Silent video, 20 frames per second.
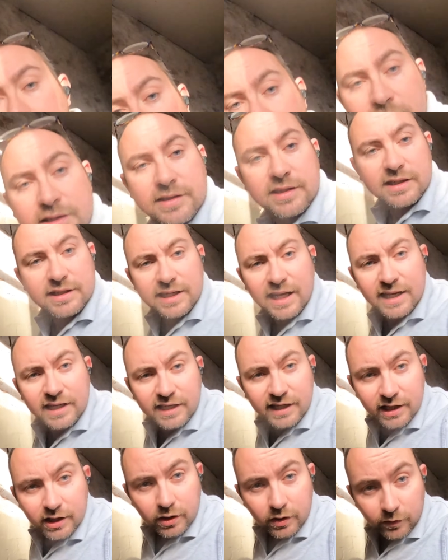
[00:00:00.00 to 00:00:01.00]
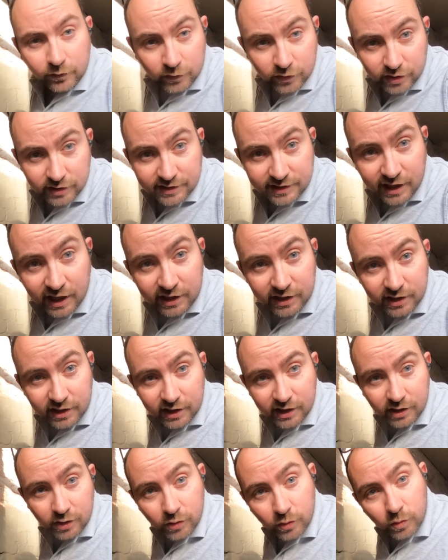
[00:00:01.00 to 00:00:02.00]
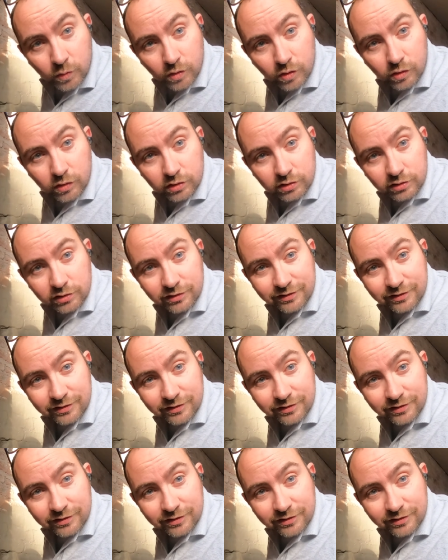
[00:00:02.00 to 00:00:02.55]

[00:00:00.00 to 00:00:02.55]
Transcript: that's the technique for tanking a wall.